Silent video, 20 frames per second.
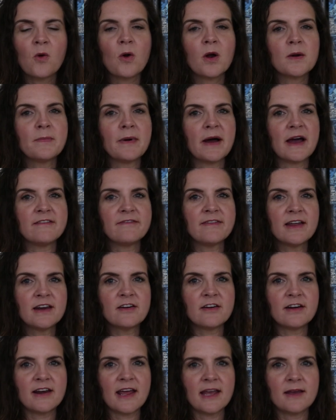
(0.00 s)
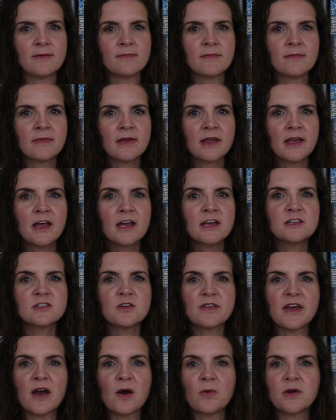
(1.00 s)
or by vendor name,
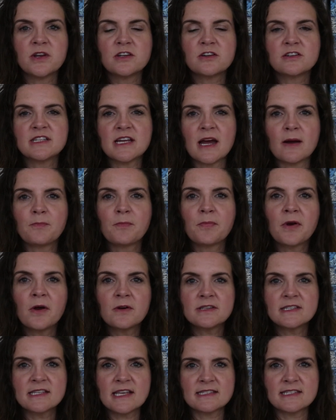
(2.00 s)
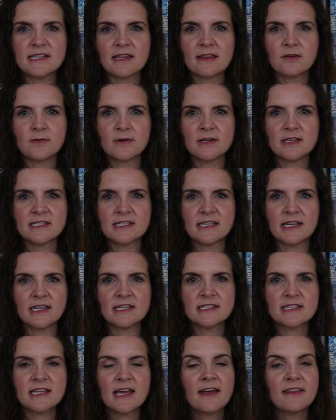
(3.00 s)
so that when you're done processing the
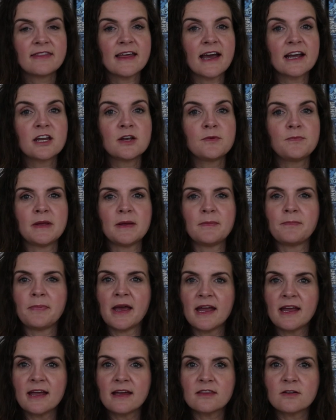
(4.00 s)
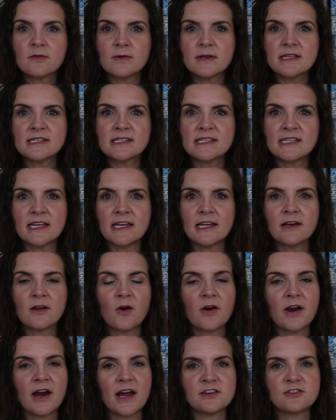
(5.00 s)
receipts, that could be paying the receipt
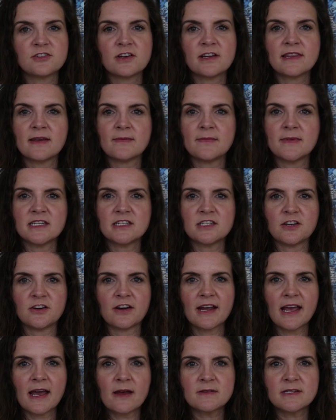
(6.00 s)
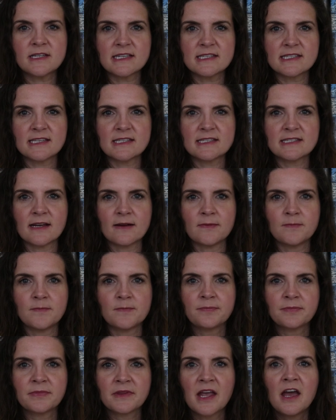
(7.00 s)
or entering them into your accounting
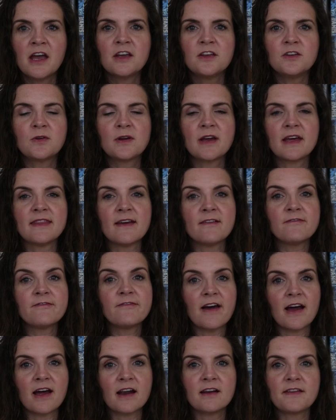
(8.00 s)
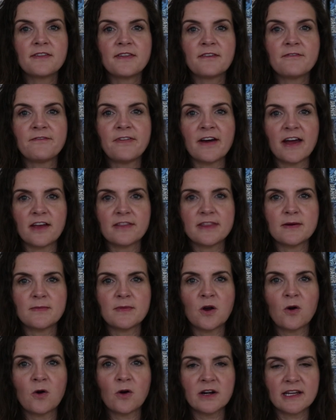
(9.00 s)
system, you can then file them
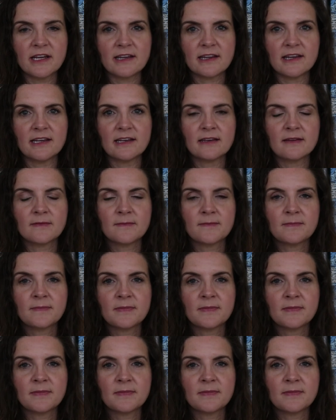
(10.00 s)
accordingly.